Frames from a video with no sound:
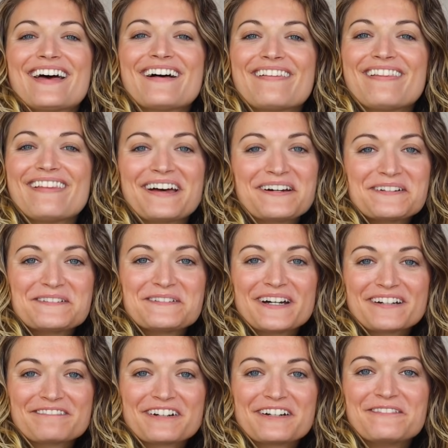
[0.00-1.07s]
Hello,
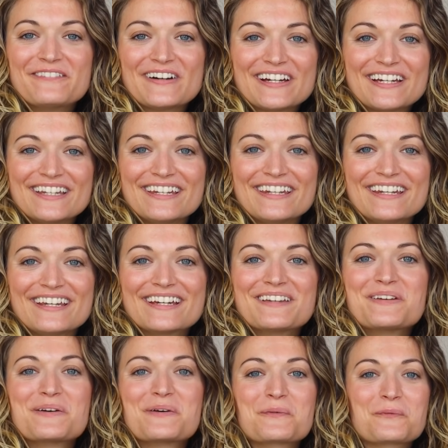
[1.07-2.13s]
everyone.
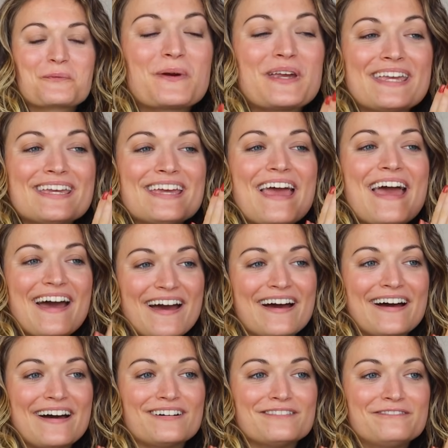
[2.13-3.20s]
We
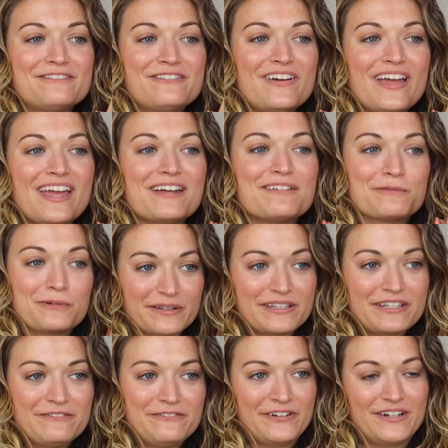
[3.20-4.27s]
have a
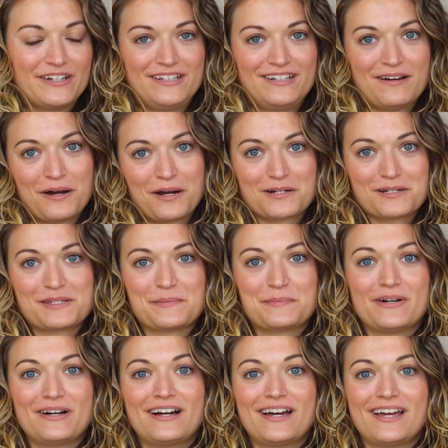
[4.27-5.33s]
really fun art
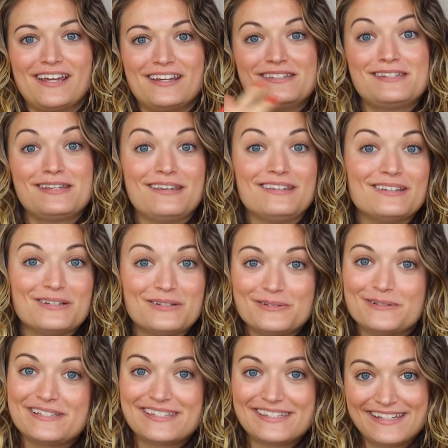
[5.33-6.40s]
supply to
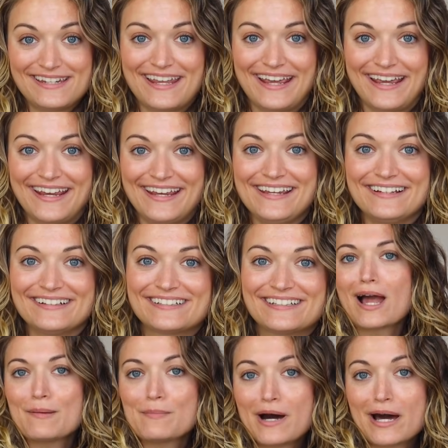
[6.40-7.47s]
use today.
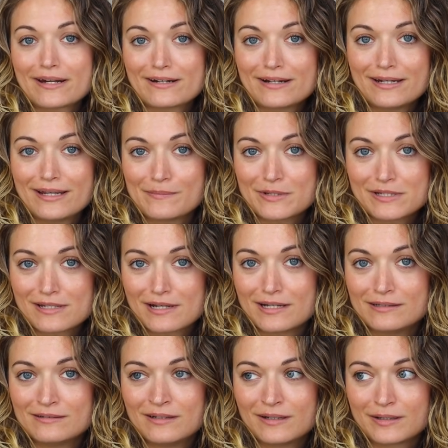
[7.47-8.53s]
I bought it on
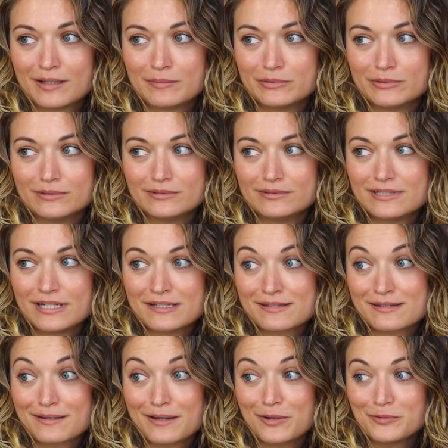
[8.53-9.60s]
Amazon a couple
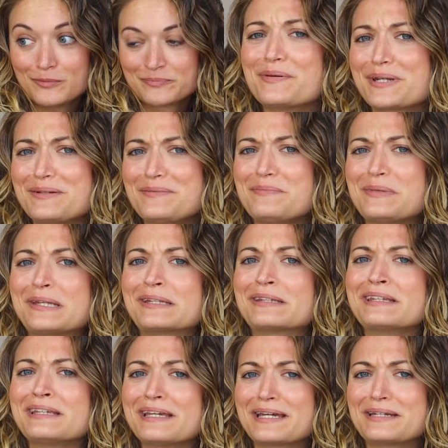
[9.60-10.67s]
days ago, but
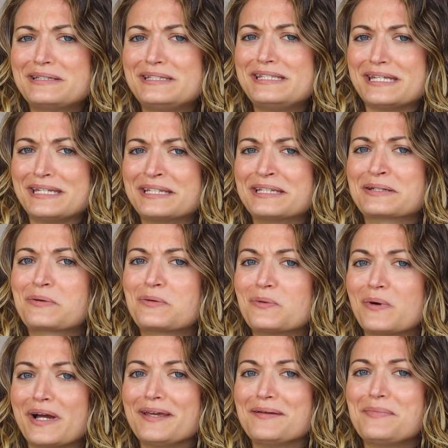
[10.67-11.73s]
admittedly, I didn't
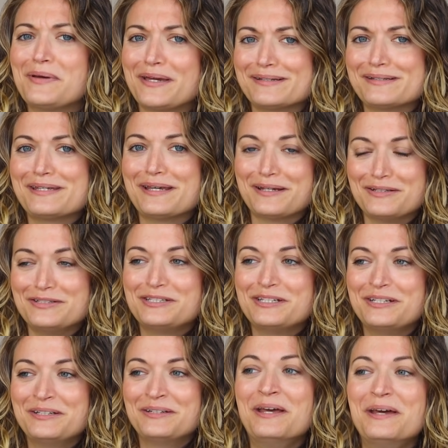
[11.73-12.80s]
quite pay attention